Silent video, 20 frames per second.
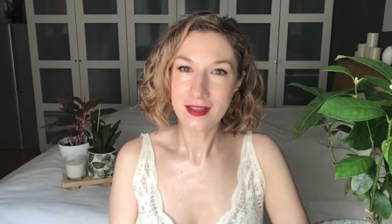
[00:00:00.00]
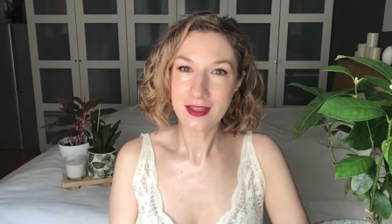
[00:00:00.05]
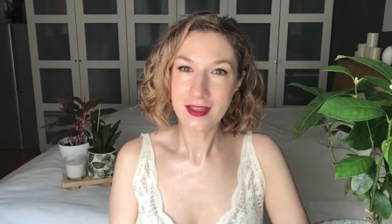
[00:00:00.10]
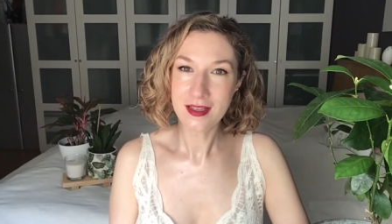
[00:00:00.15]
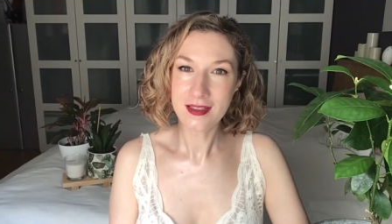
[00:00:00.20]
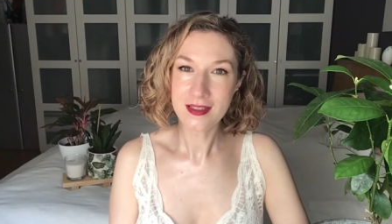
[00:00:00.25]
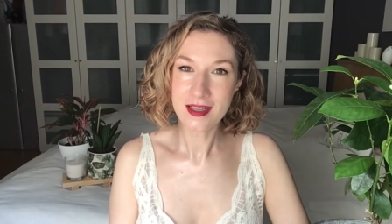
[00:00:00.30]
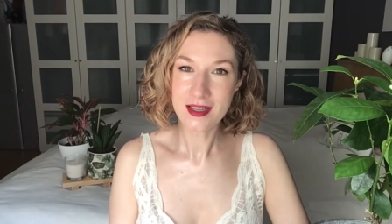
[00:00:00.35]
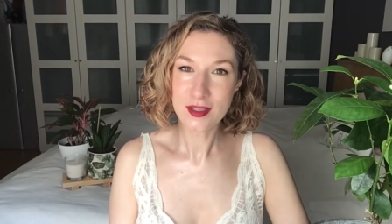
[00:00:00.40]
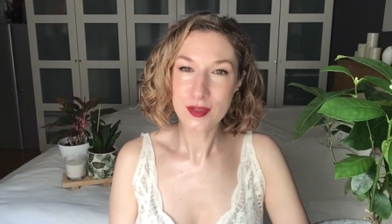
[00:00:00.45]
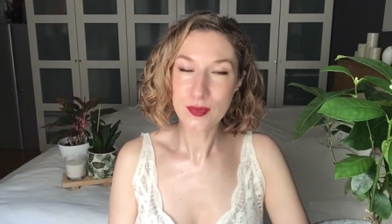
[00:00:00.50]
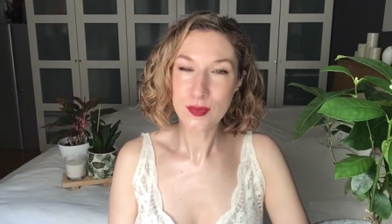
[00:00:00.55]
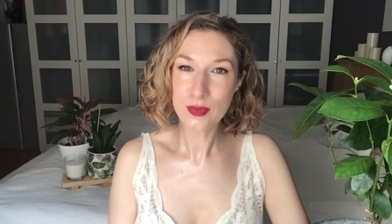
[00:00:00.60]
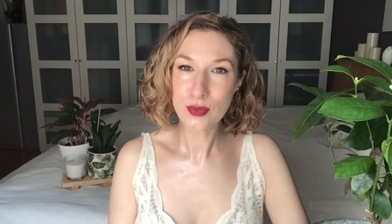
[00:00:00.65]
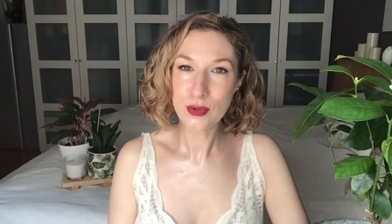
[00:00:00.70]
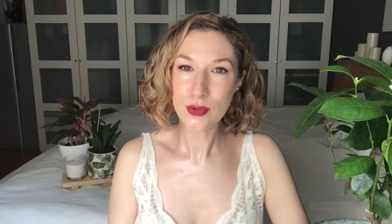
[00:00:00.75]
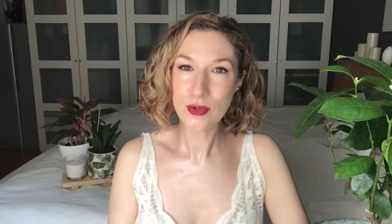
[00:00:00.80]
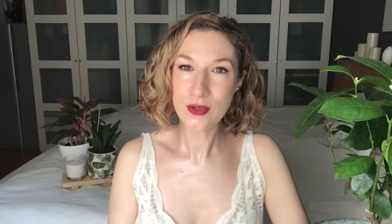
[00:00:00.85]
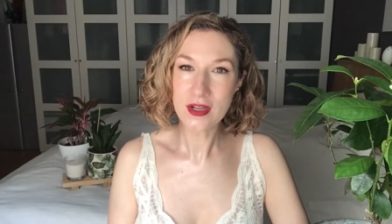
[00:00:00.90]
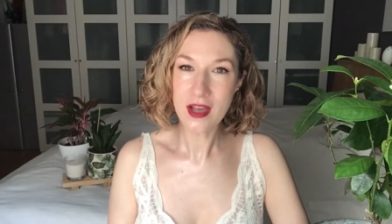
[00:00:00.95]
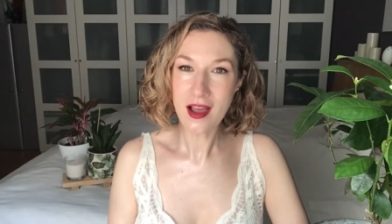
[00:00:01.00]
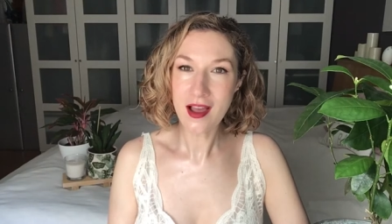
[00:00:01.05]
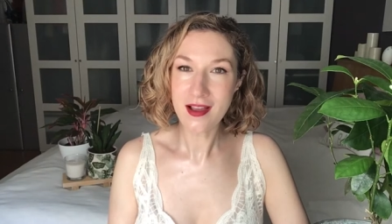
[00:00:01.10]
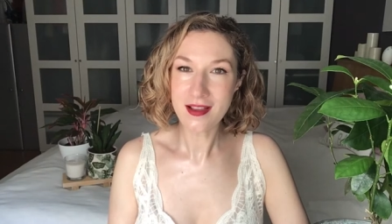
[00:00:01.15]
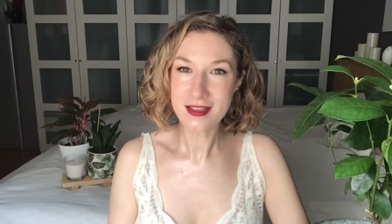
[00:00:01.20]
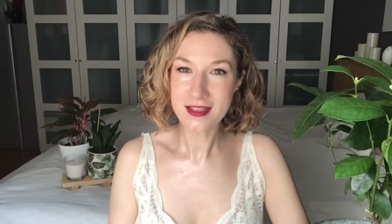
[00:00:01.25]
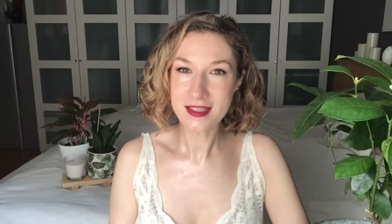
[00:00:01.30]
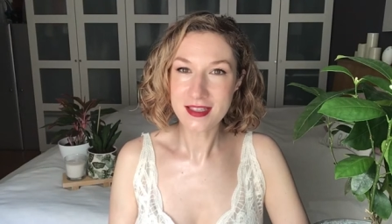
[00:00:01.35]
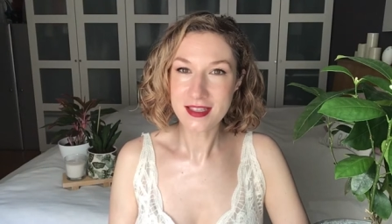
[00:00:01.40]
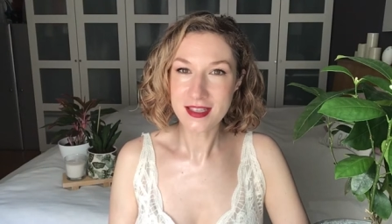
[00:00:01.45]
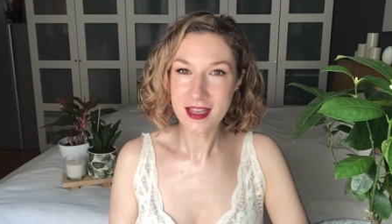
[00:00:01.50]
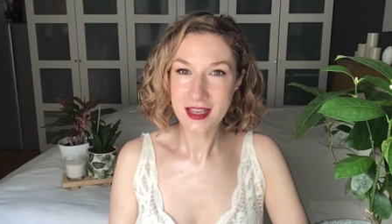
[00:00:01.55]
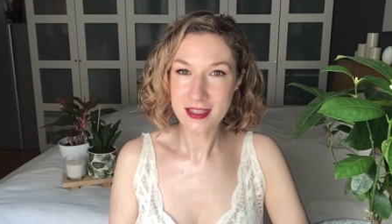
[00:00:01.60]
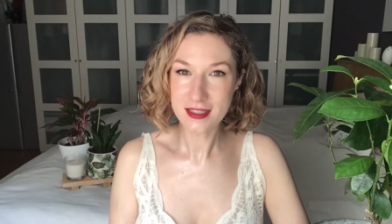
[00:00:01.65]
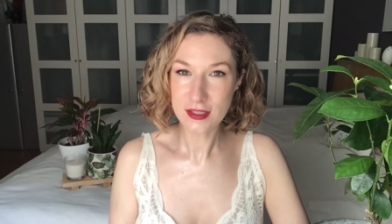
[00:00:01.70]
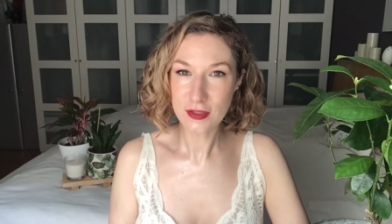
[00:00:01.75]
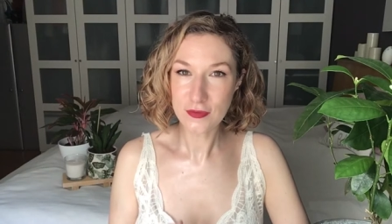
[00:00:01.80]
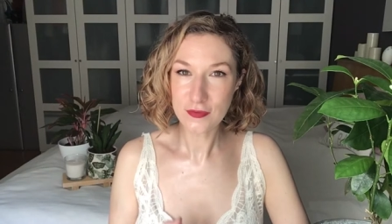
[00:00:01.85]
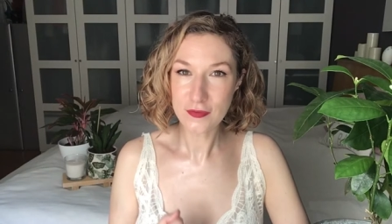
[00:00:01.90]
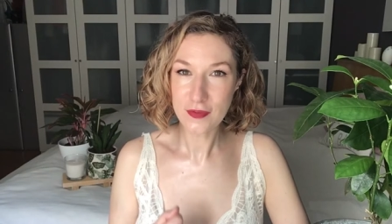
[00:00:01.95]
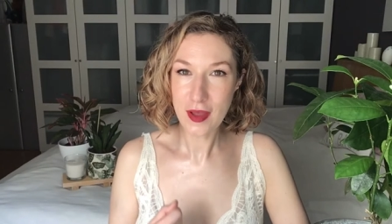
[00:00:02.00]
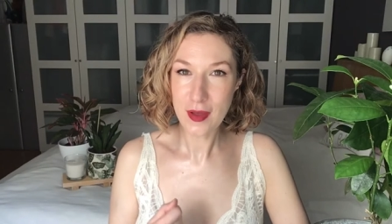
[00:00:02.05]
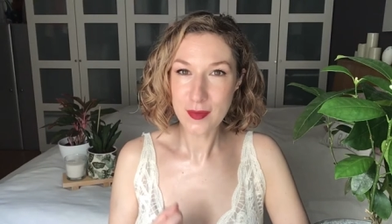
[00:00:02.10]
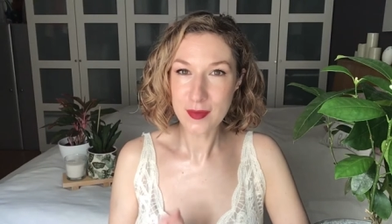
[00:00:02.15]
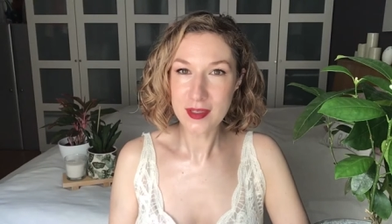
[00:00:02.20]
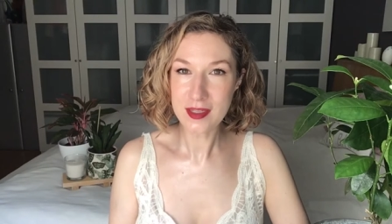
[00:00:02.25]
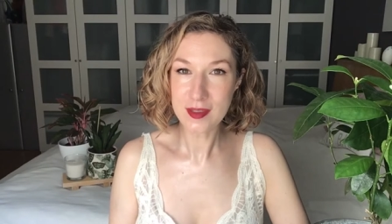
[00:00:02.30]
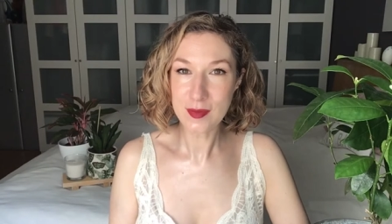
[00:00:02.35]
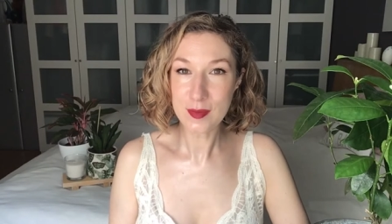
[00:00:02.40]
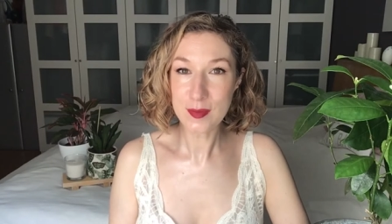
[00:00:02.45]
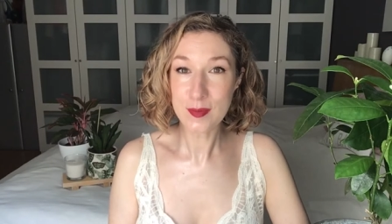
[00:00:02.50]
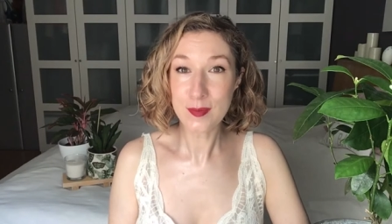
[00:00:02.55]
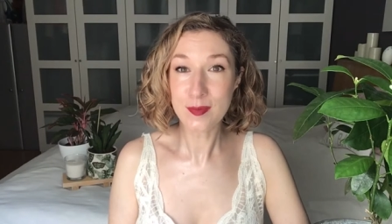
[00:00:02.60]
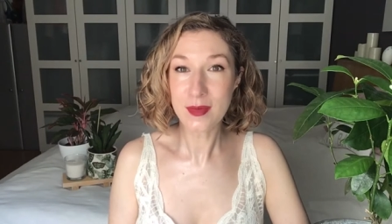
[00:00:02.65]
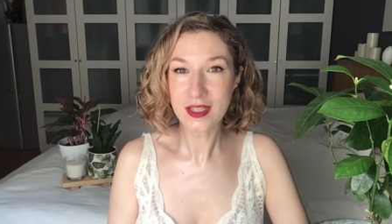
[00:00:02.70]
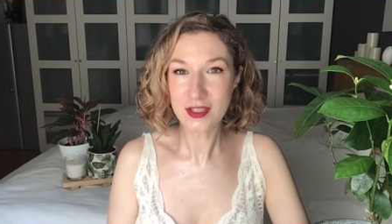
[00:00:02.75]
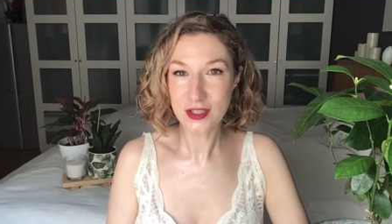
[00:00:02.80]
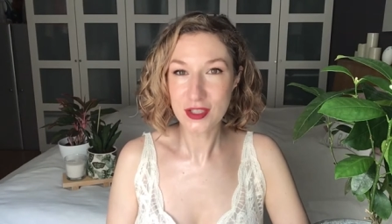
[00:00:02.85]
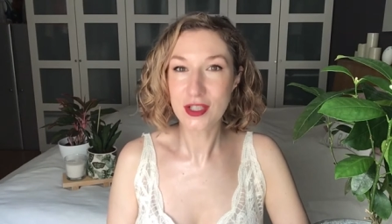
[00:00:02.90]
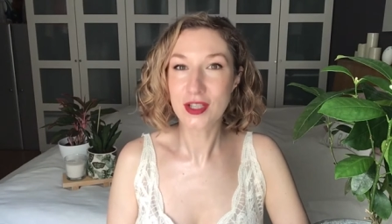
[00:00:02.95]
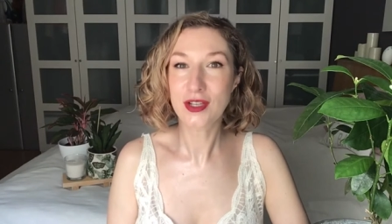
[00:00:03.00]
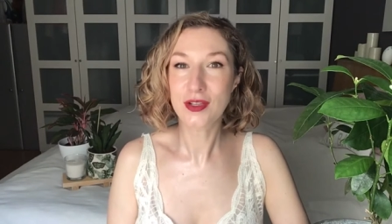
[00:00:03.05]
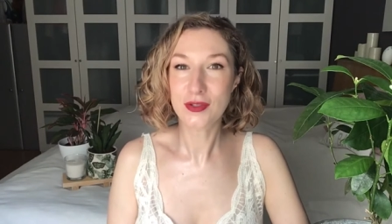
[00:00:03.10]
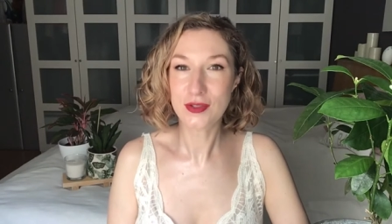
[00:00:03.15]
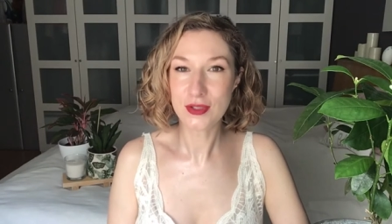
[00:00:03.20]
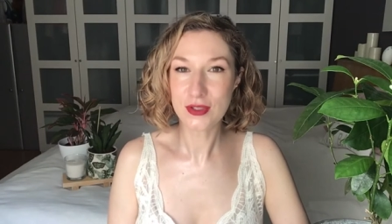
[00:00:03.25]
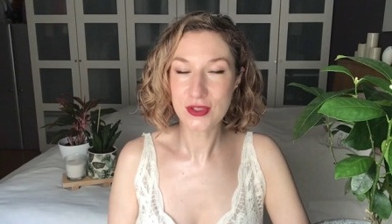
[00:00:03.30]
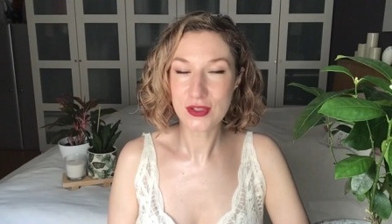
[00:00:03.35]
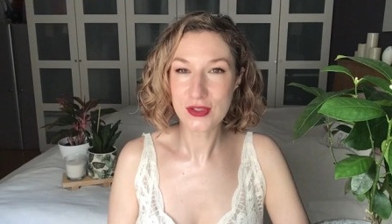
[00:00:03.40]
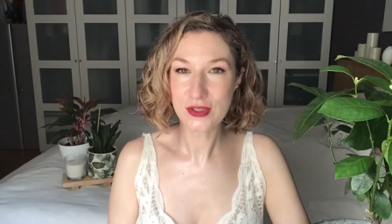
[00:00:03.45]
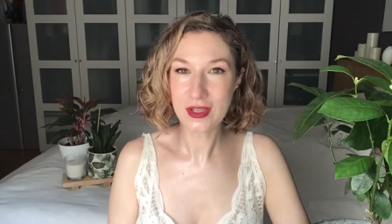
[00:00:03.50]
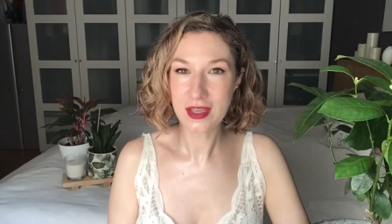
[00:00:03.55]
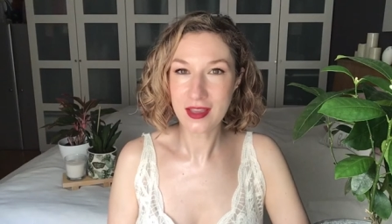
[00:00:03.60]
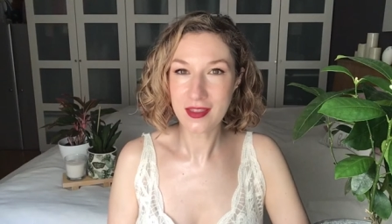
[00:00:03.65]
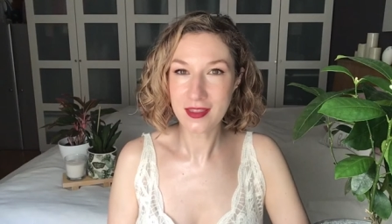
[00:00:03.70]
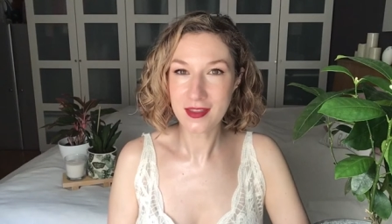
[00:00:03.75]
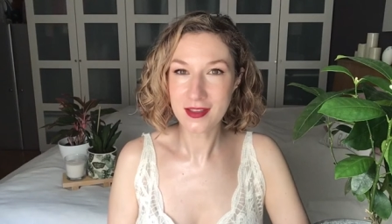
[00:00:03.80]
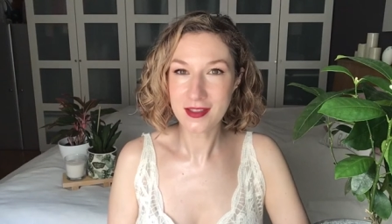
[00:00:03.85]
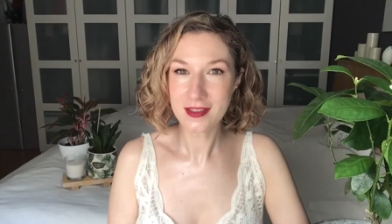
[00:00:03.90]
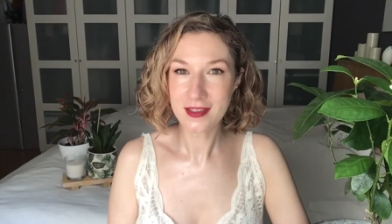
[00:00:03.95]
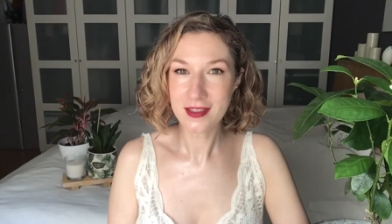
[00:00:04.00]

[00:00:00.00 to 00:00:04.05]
it has brought us as a family much closer together